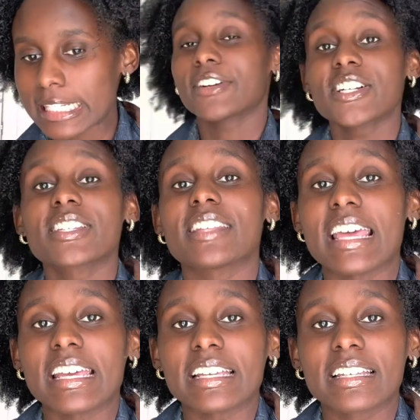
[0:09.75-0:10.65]
First
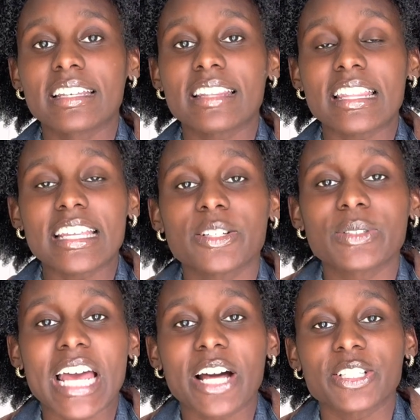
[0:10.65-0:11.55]
thing that they don't
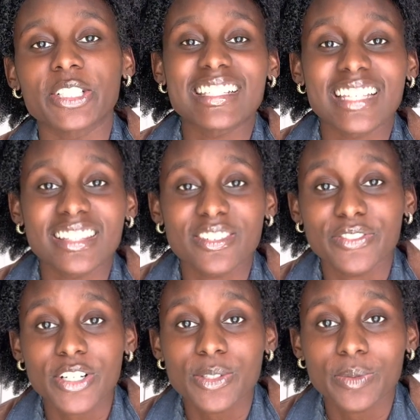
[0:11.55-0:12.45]
tell you is that the
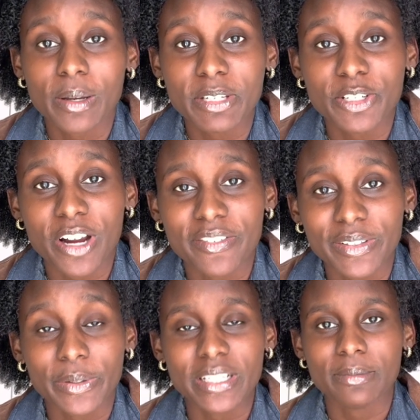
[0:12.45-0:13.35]
first woman you're ever
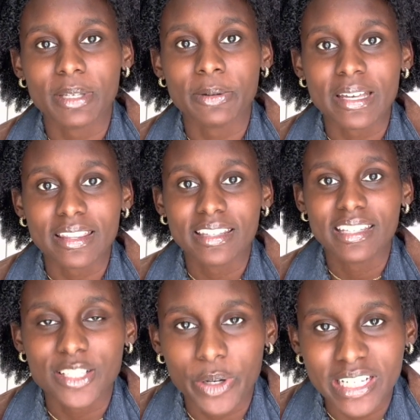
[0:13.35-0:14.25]
going to be with
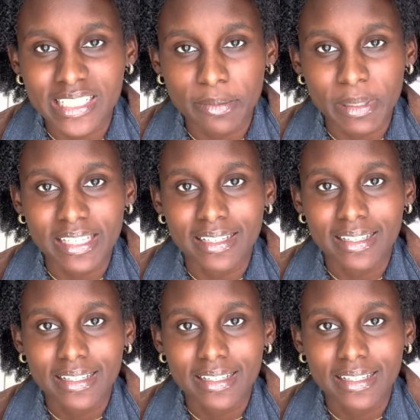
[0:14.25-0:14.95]
is going to be